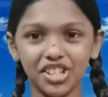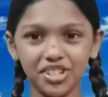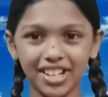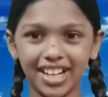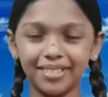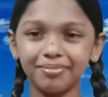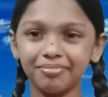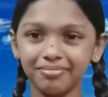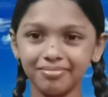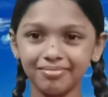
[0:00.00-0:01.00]
Sanjana.
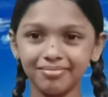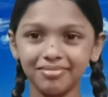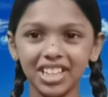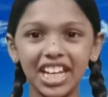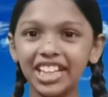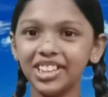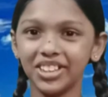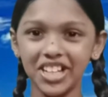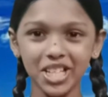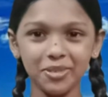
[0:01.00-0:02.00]
In
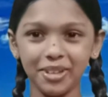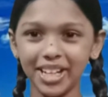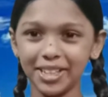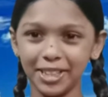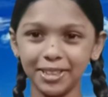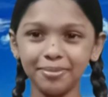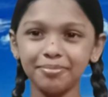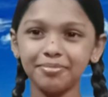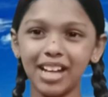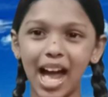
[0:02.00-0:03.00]
today's video,
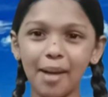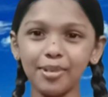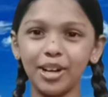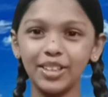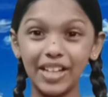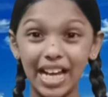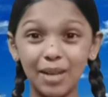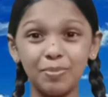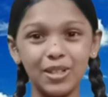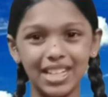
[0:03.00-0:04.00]
I am going to
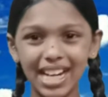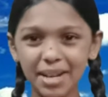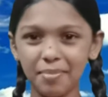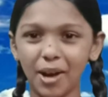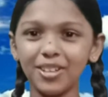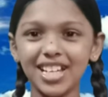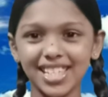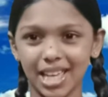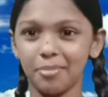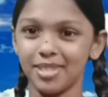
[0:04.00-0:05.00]
help you learn about
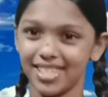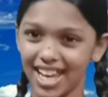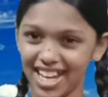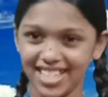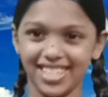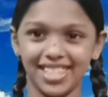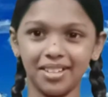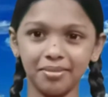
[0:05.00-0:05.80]
some science.